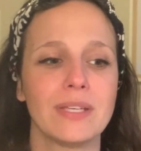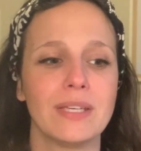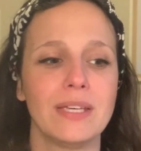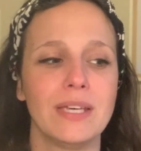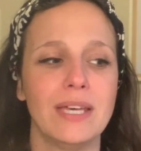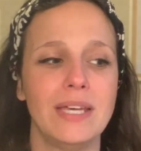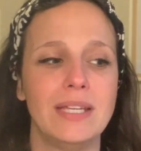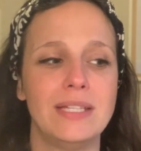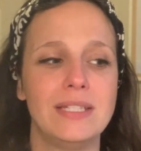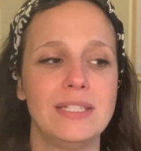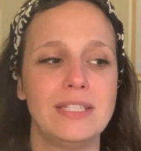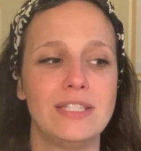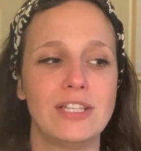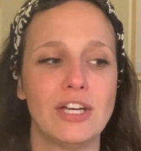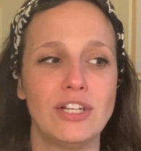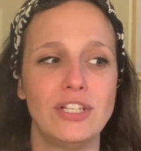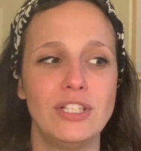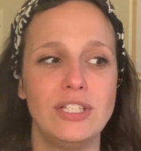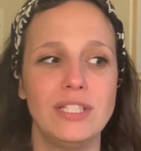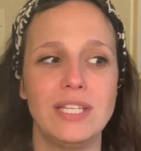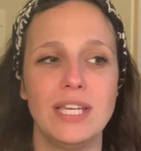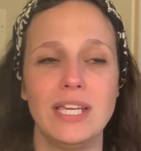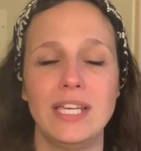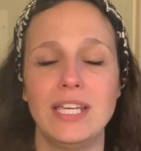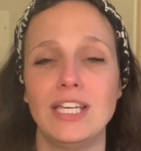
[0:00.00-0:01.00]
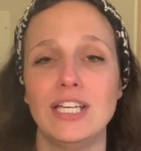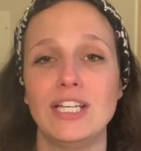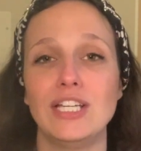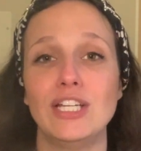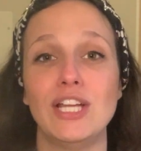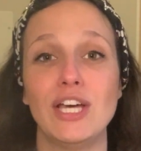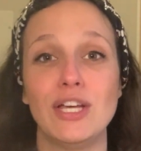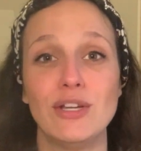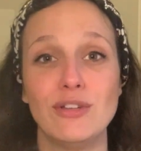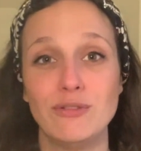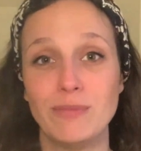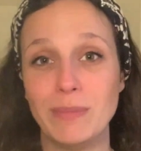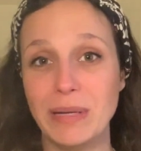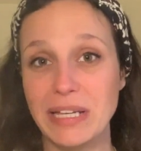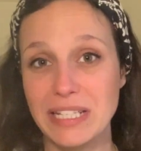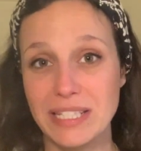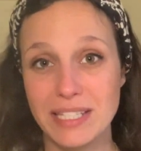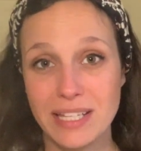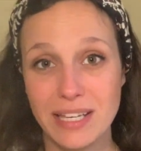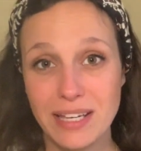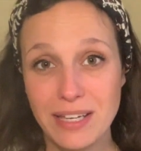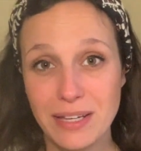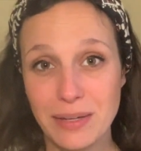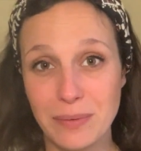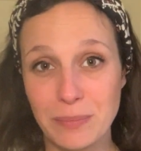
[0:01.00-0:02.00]
it started taking a lot of my
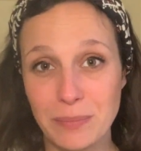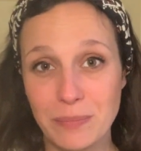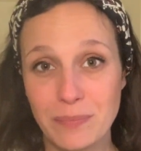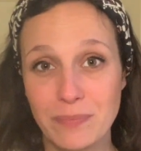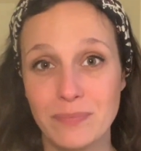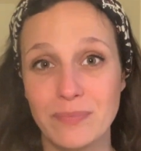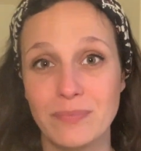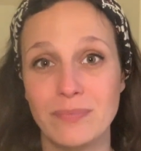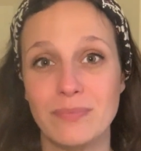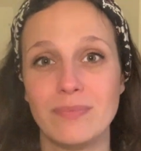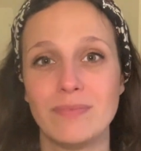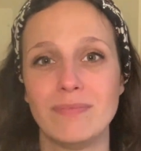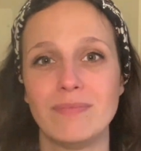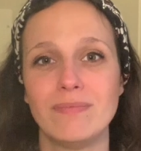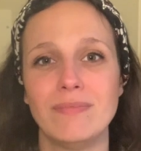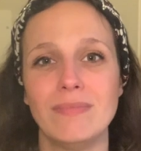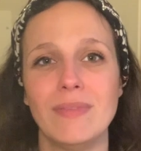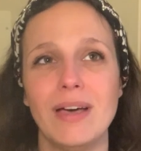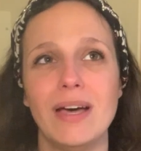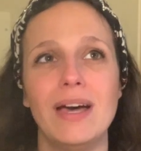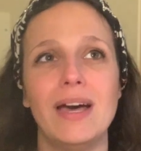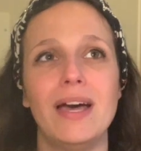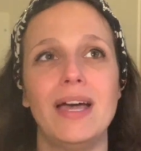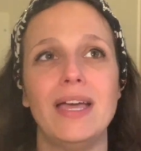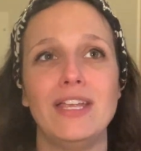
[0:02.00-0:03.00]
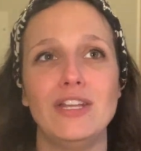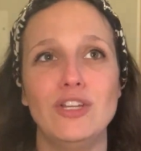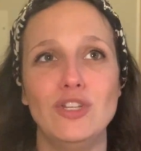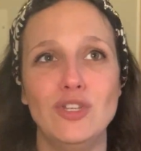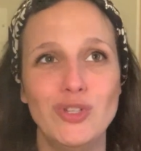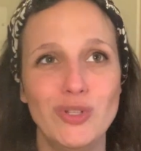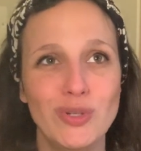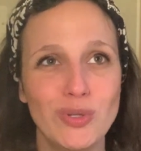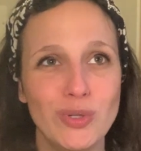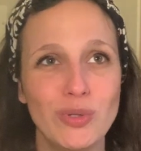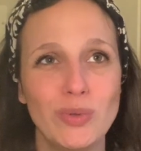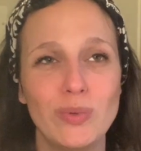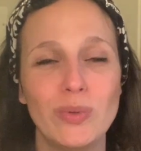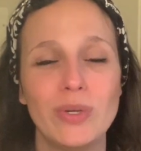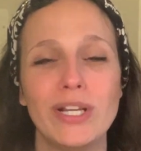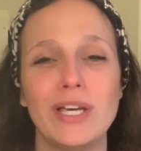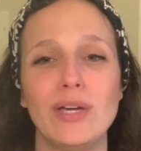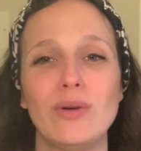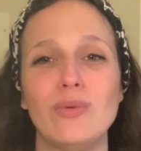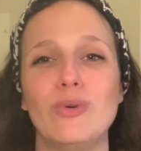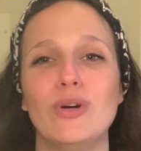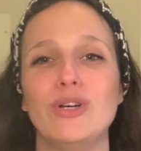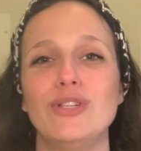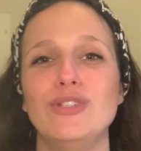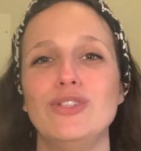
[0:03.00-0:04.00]
time. I knew what I
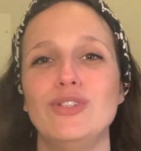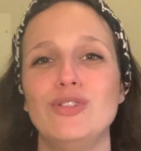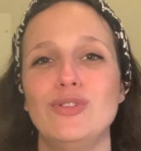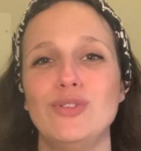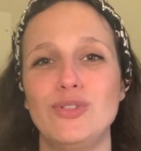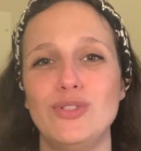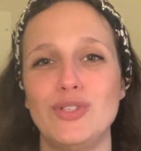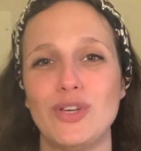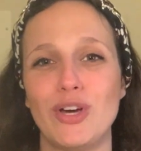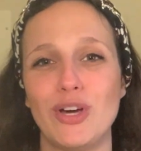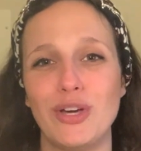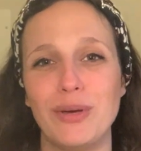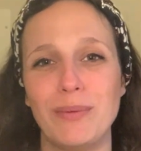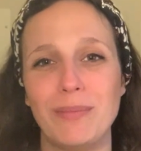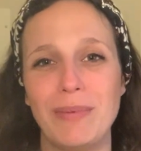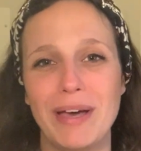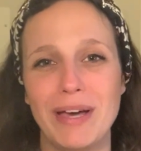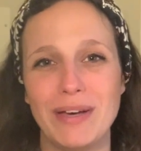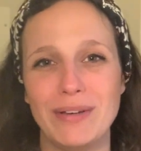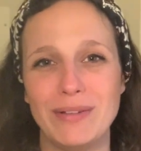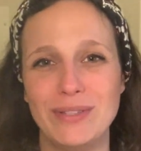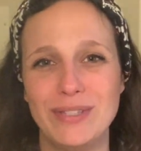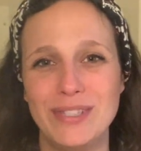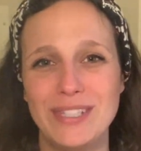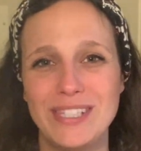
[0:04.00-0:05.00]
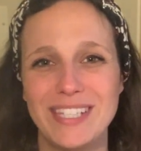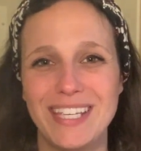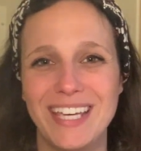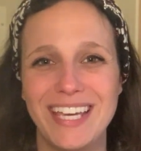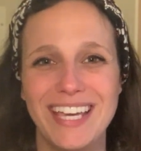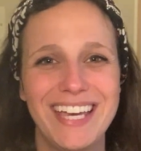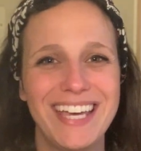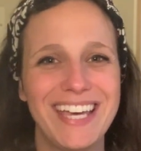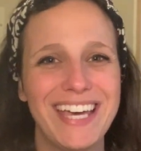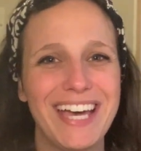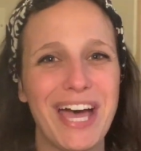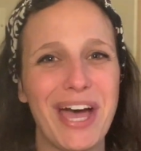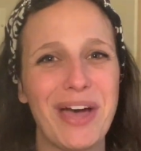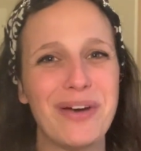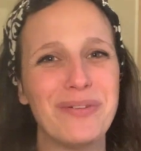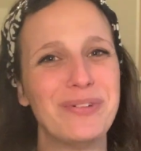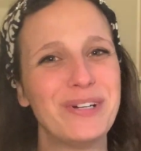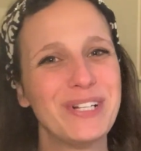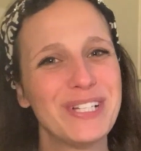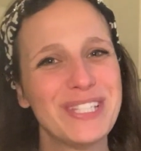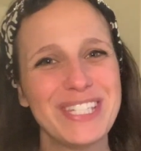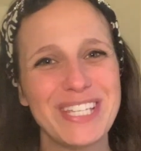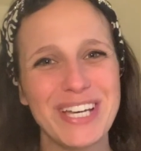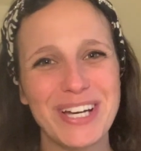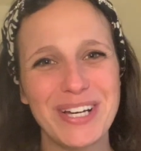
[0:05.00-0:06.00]
wanted to talk about. I
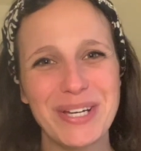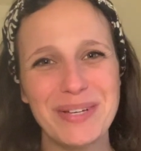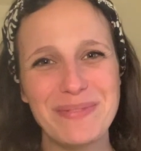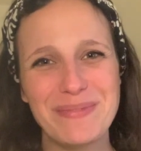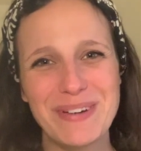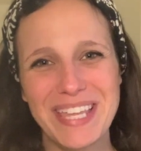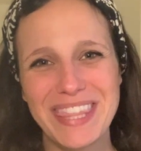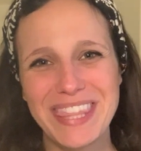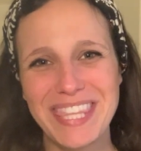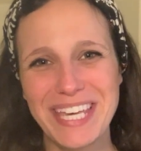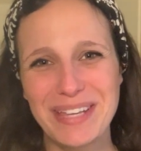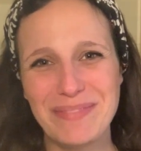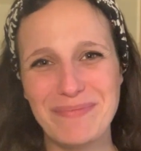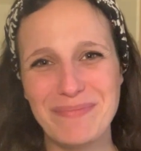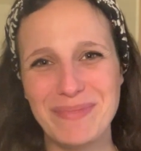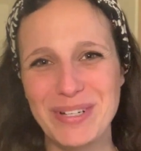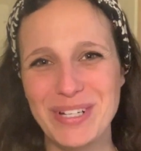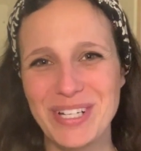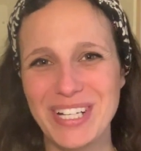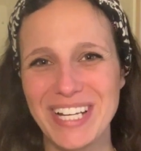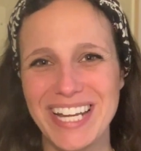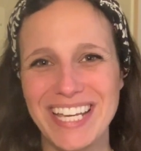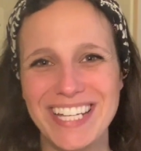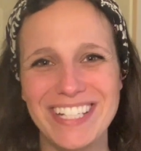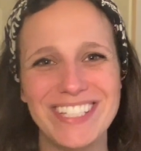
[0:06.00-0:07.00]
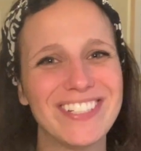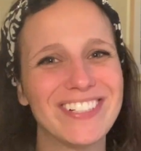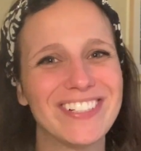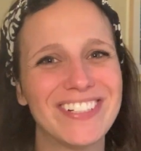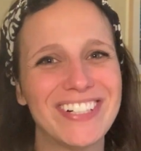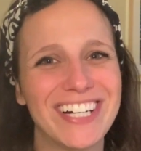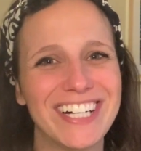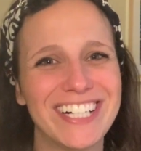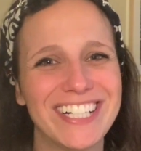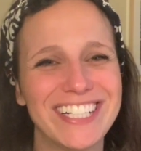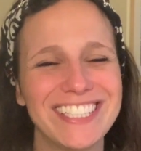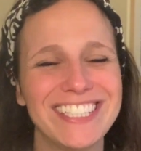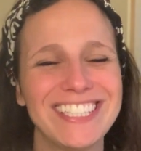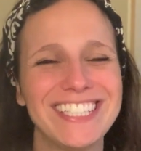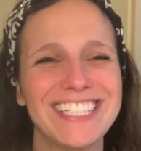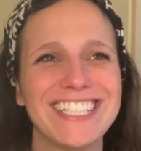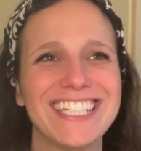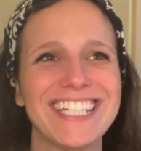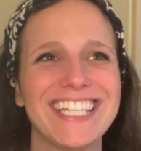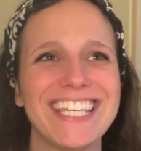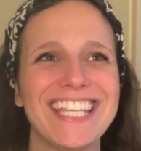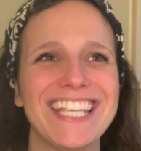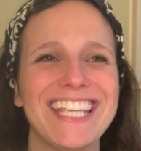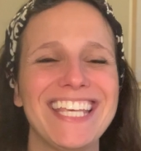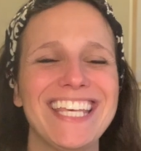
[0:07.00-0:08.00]
will talk about that book later on.
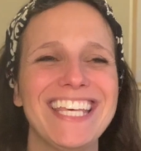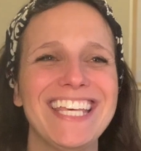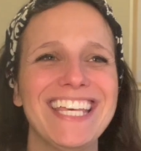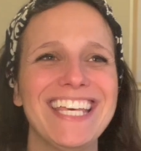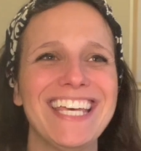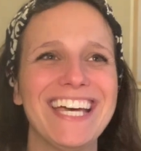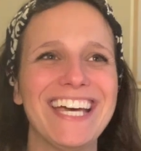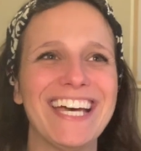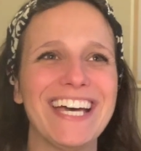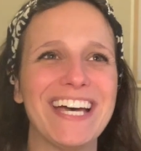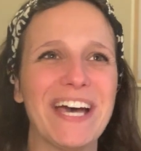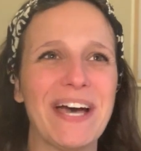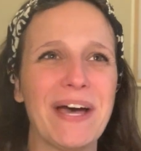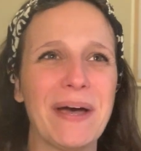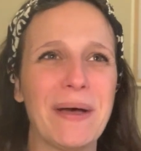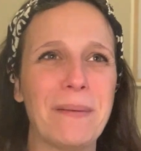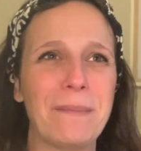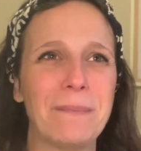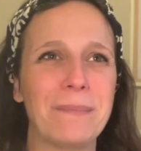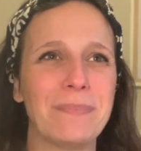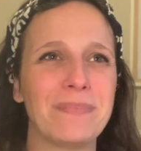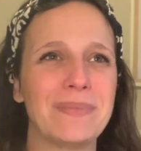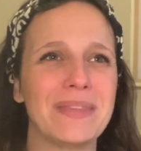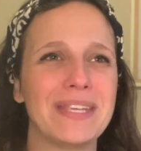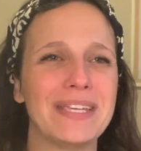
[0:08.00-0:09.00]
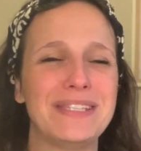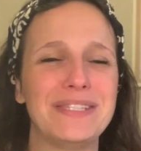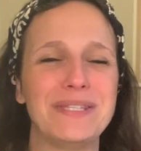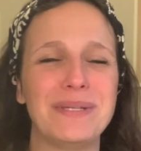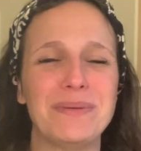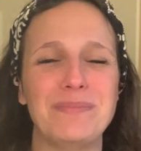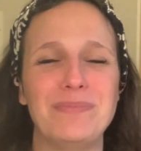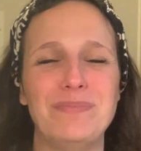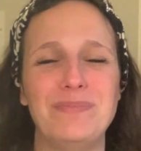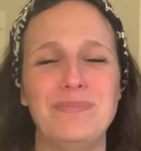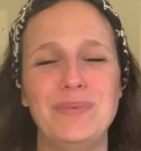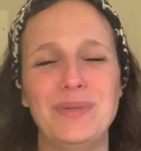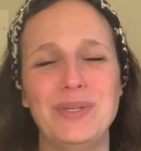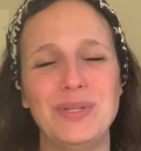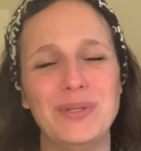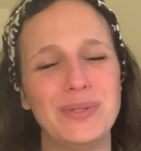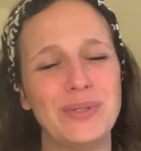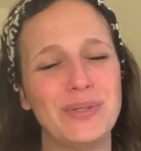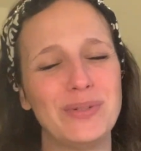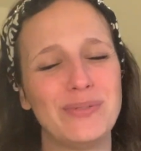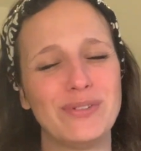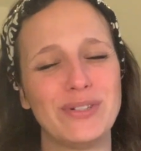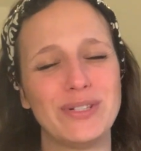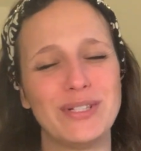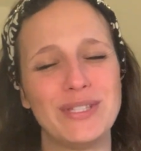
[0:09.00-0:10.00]
It's a
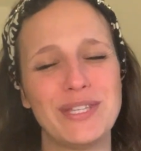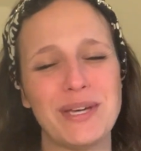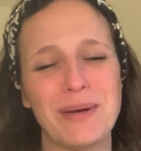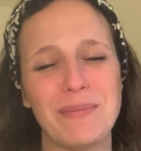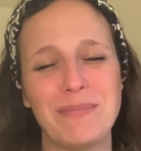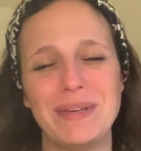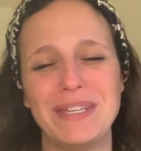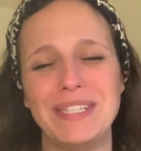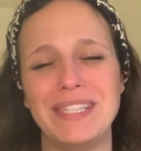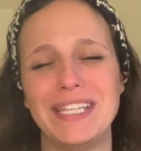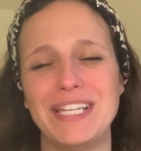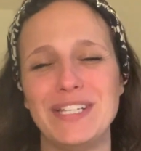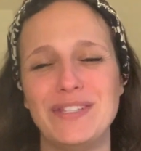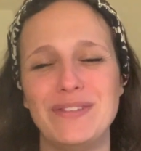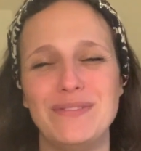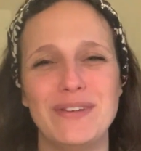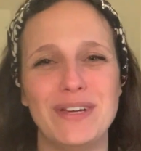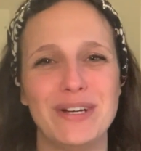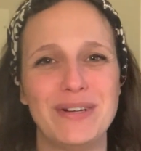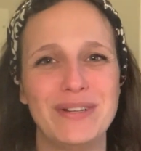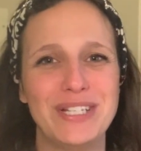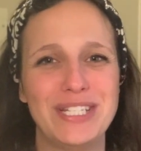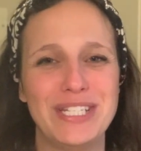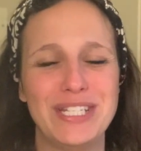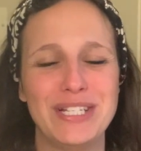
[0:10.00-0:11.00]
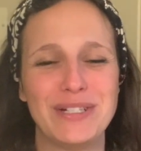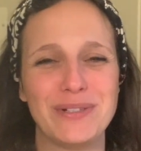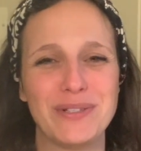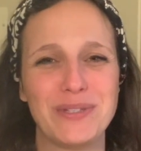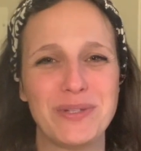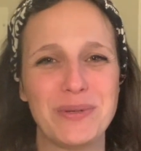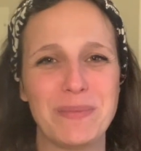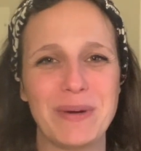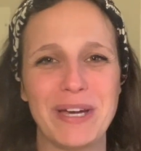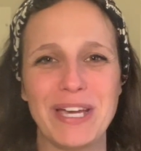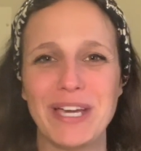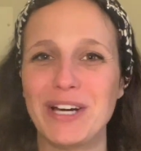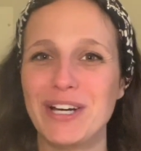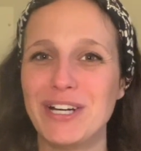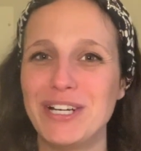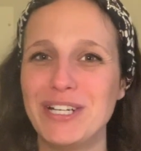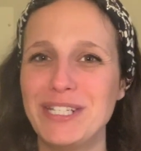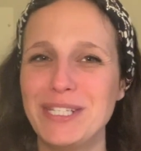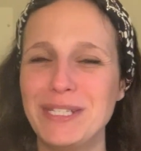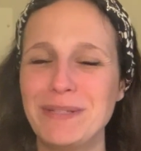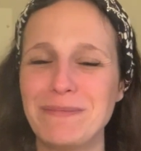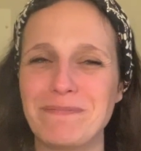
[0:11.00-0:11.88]
beautiful topic that's very dear to my heart